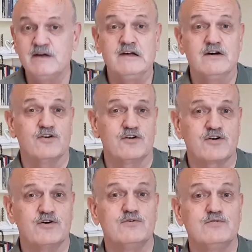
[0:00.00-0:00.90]
on a
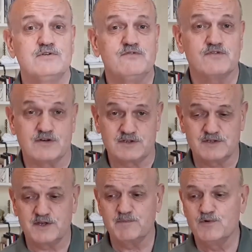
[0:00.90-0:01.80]
cold and frosty
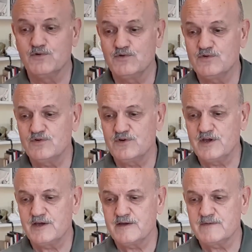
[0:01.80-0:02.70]

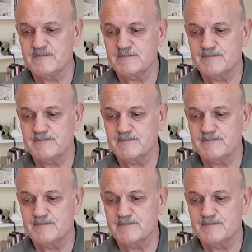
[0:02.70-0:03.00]
morning.